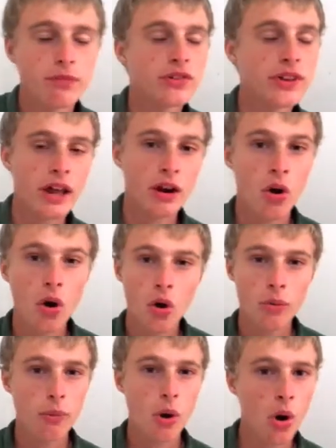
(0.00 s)
stay at
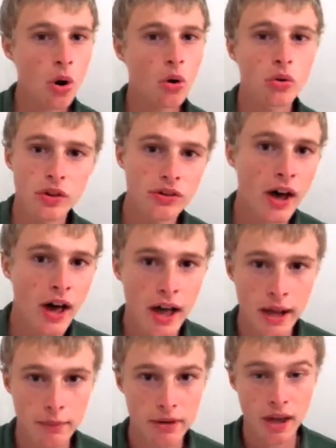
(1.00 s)
home all the
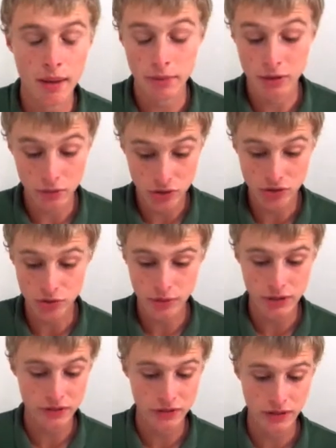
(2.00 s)
time and not be able to do
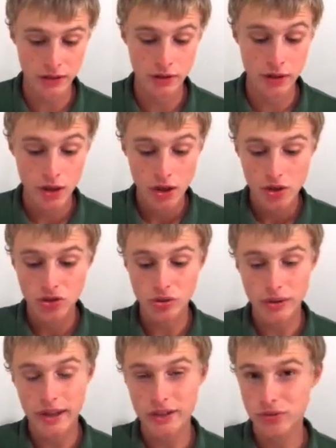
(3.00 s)
anything.
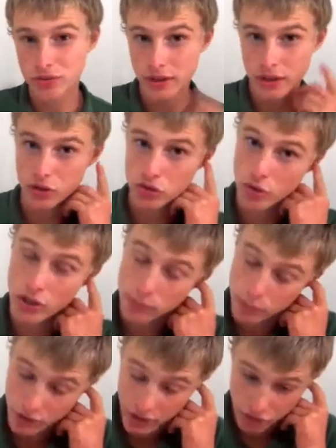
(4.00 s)
So, like, you think
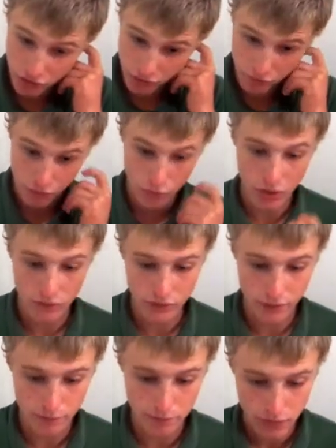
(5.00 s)
transportation, one of
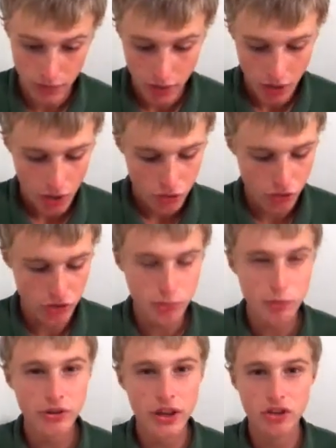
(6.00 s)
them.
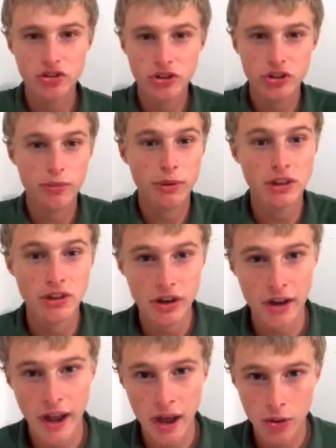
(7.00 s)
Transportation, depending
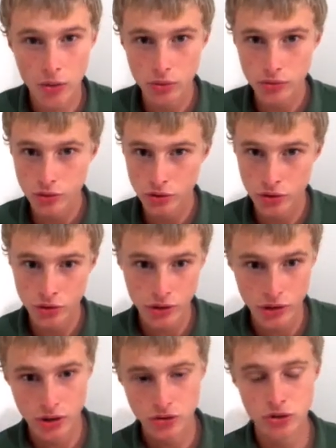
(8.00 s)
on how you're
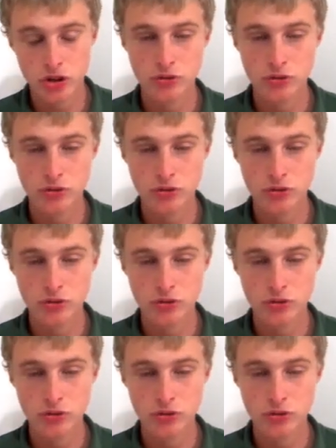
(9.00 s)
going to